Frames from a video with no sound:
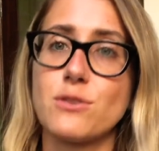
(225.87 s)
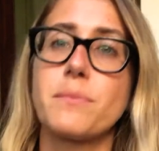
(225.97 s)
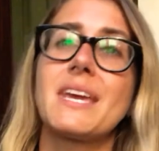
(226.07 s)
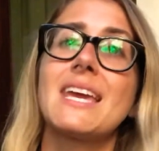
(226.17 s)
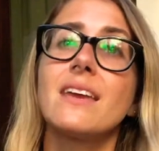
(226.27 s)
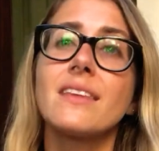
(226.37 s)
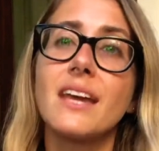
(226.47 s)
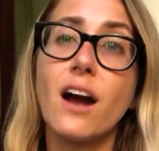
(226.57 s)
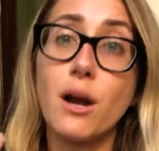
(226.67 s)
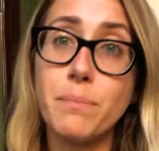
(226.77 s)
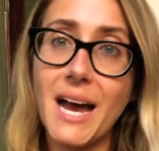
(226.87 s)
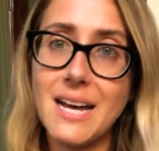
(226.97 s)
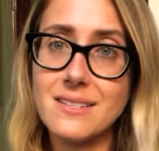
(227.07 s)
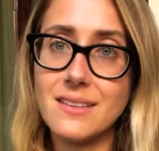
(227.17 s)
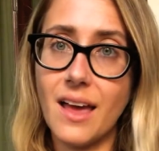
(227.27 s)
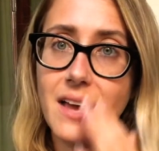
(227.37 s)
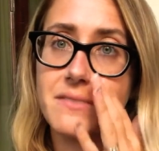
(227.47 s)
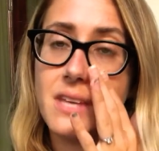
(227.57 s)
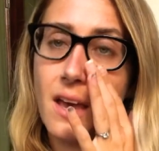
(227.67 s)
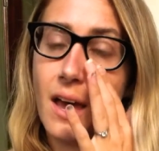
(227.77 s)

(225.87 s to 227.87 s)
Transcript: We're going to be healing our past lives.